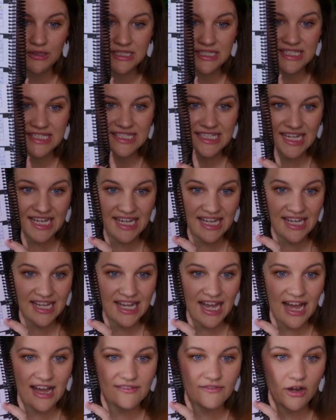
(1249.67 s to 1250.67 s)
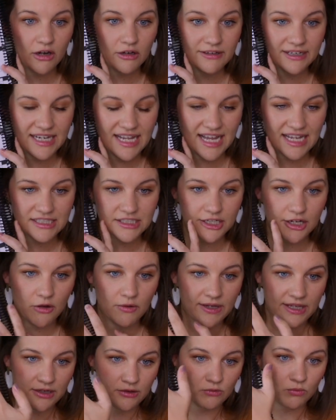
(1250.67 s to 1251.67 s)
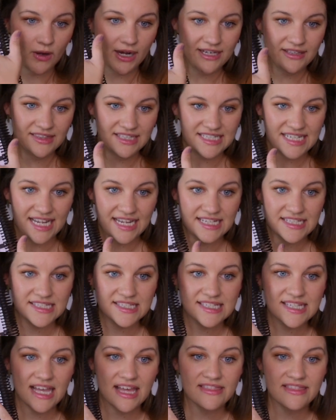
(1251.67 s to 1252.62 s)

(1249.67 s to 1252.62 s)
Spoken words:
can see I've already had to go in, write the dates.